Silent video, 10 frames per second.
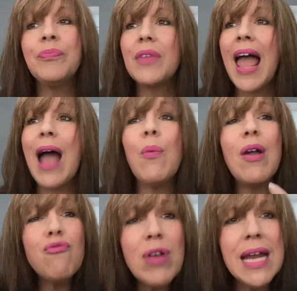how
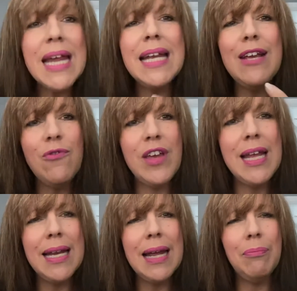we're really
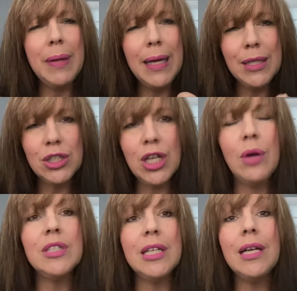feeling, being
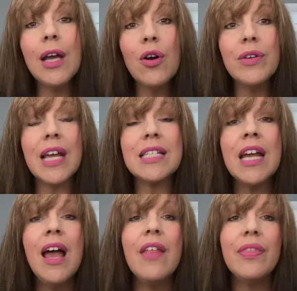totally honest,
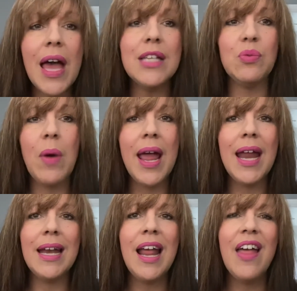that's
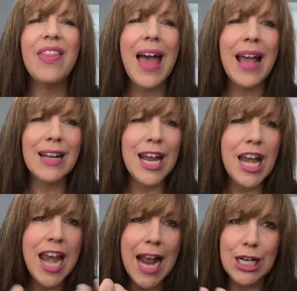when that
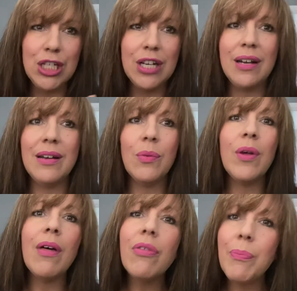connection
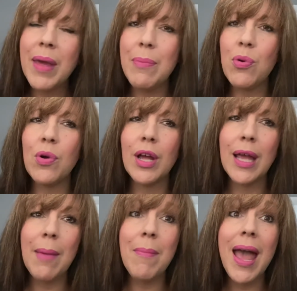with other people can
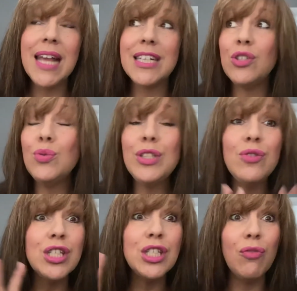get made. And also
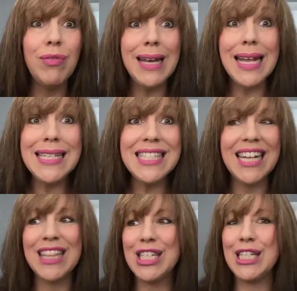just the
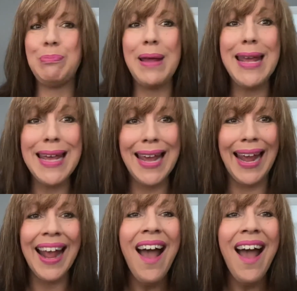releasing, the speaking.